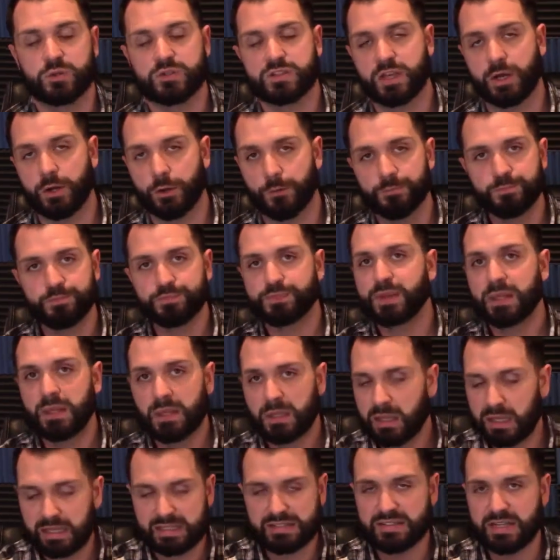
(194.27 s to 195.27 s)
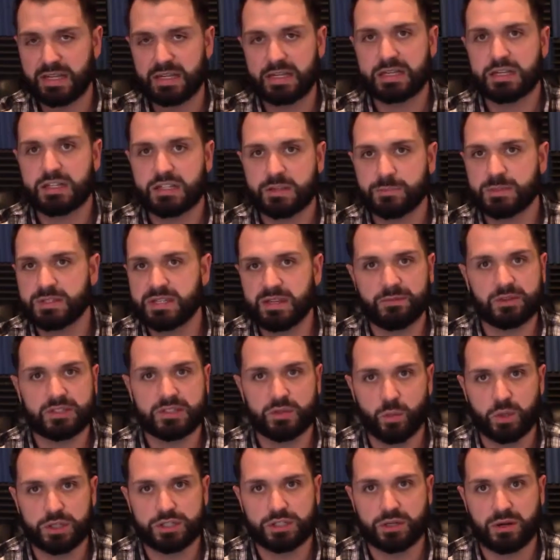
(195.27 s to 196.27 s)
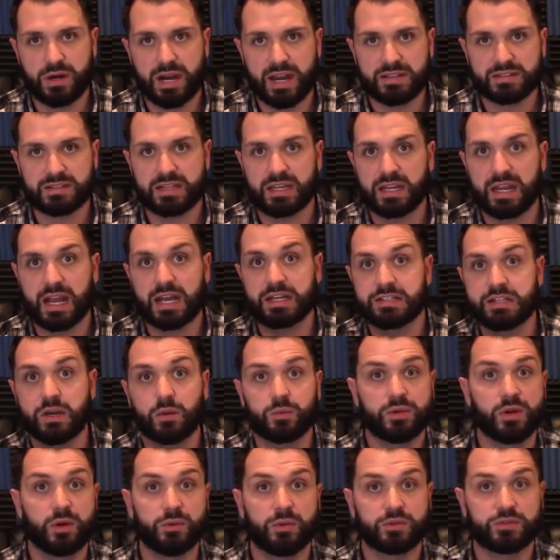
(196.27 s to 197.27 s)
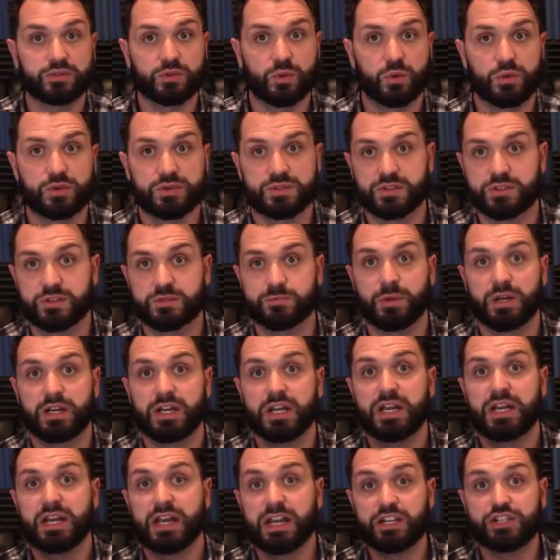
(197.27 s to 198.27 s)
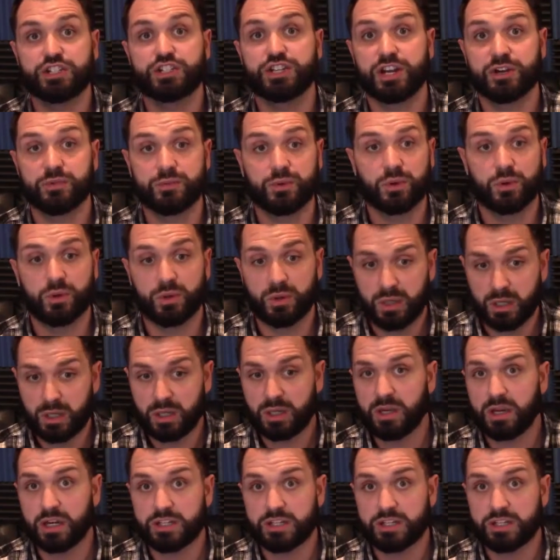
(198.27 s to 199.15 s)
So like I said, specific to what you're asking, I don't know those courses, but in general,